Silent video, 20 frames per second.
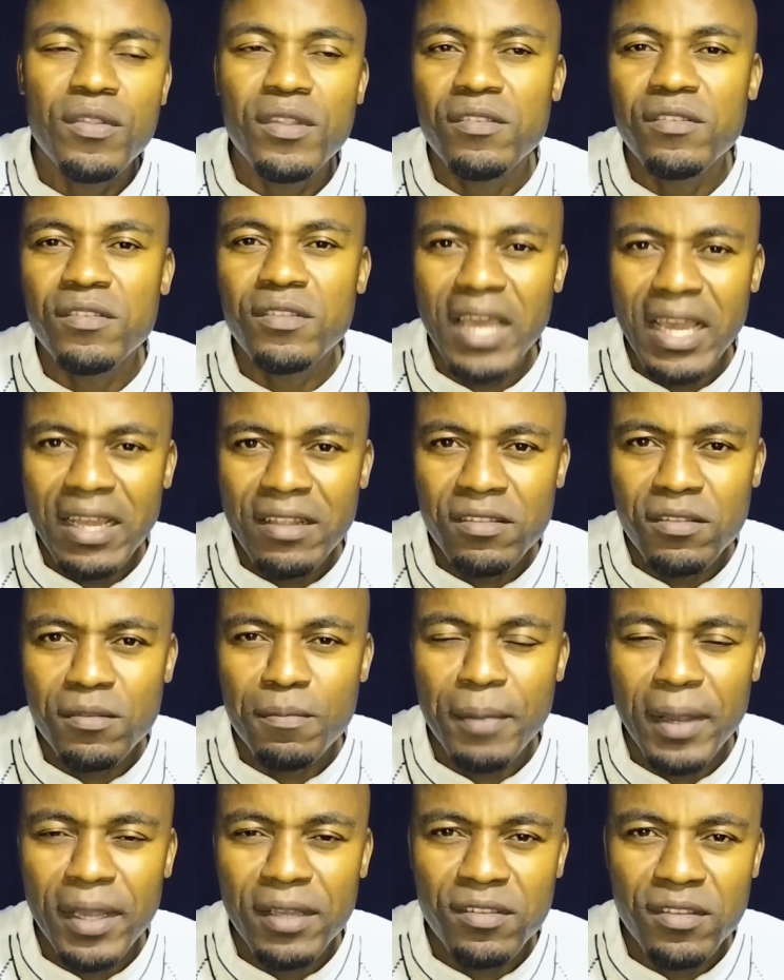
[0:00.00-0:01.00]
the
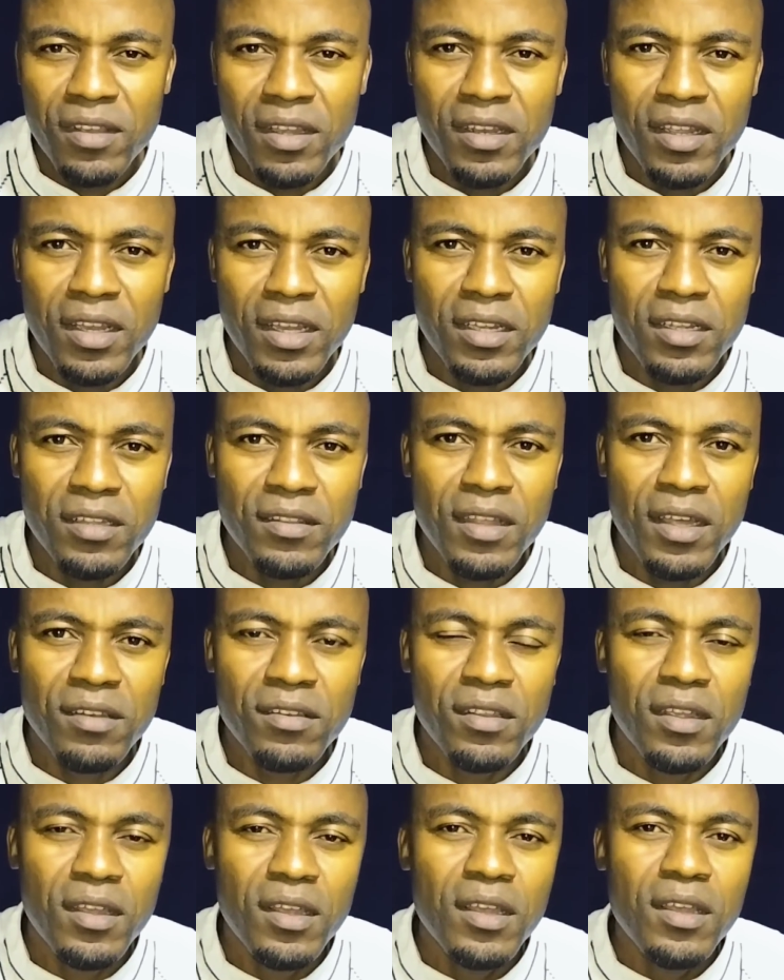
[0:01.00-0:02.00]
stance by SADC,
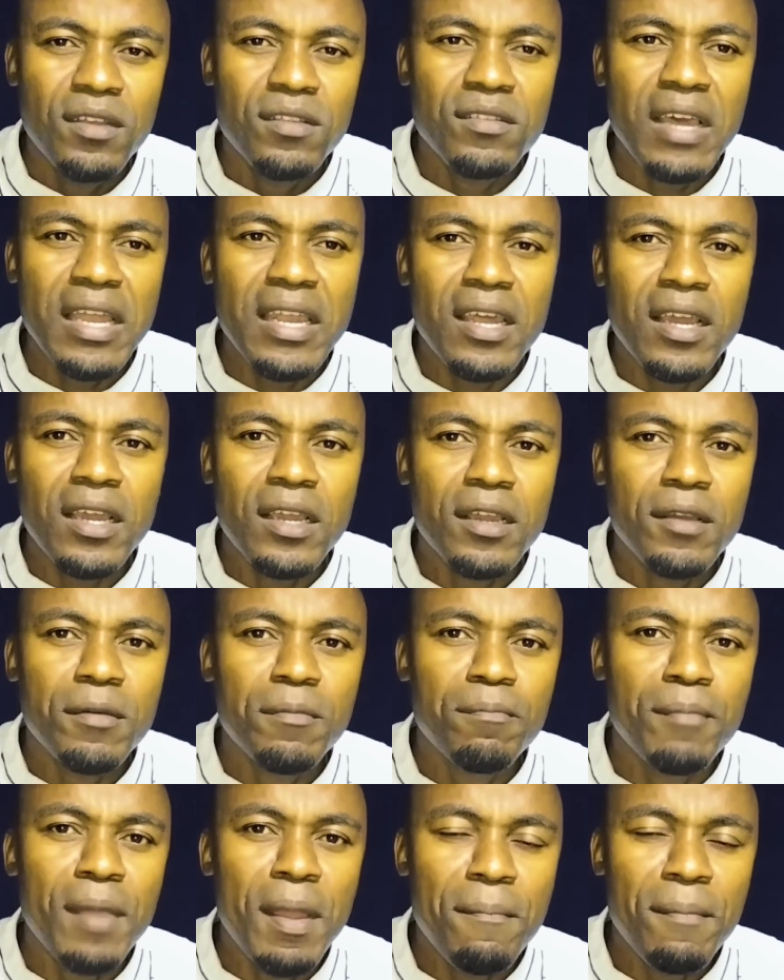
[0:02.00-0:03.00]
that
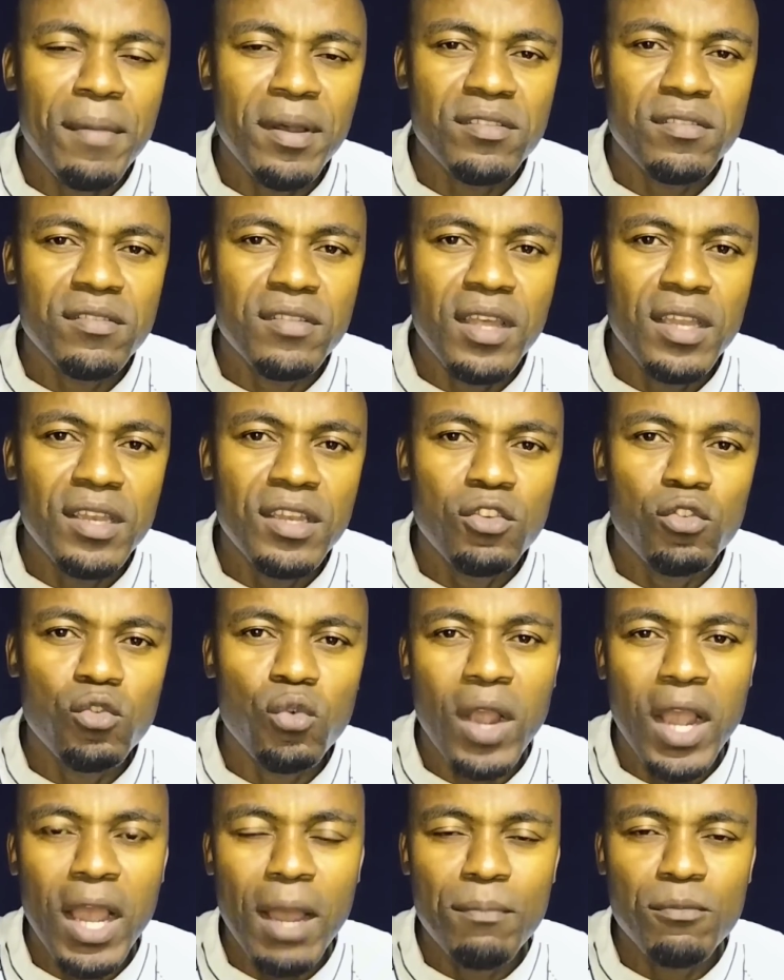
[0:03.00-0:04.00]
SADC members, they need
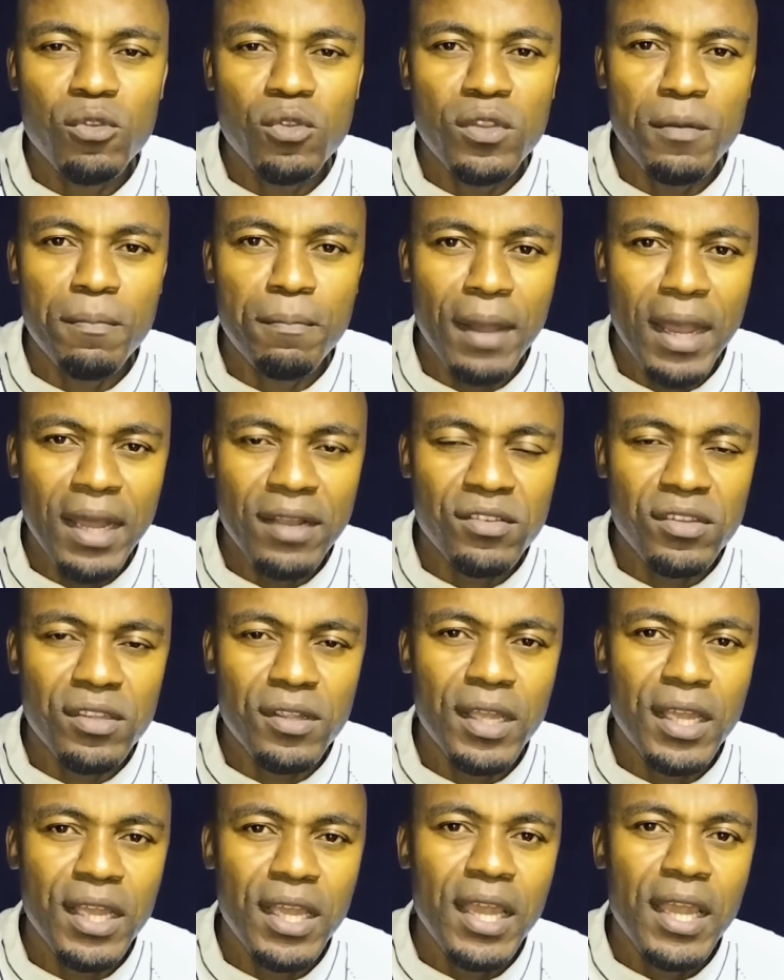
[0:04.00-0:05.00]
to come to the
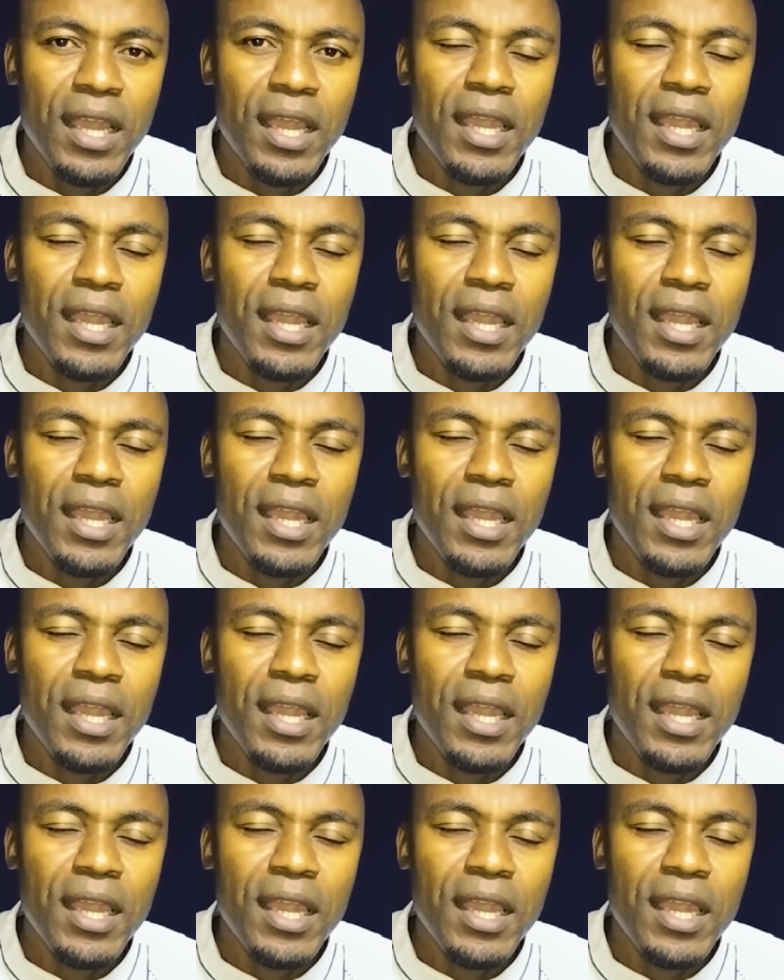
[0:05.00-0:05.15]
party,